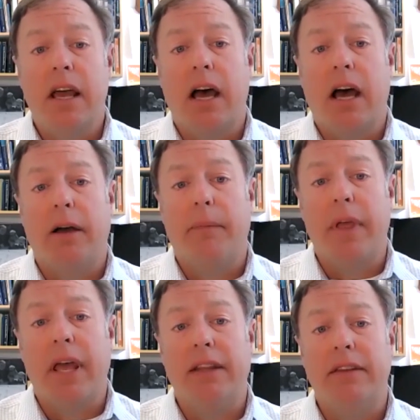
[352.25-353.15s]

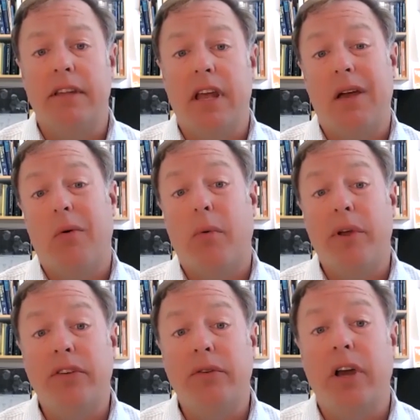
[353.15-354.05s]
And what we
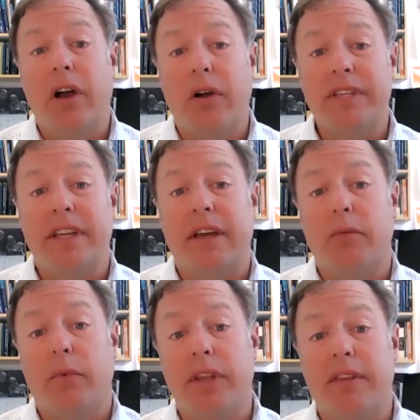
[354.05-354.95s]
do know is that
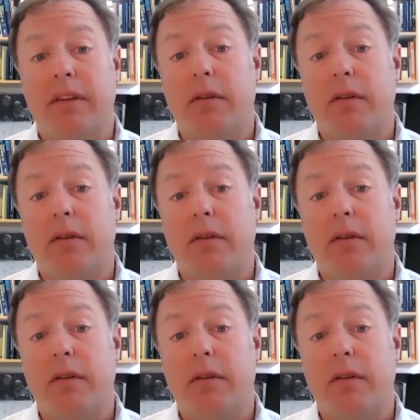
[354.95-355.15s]
with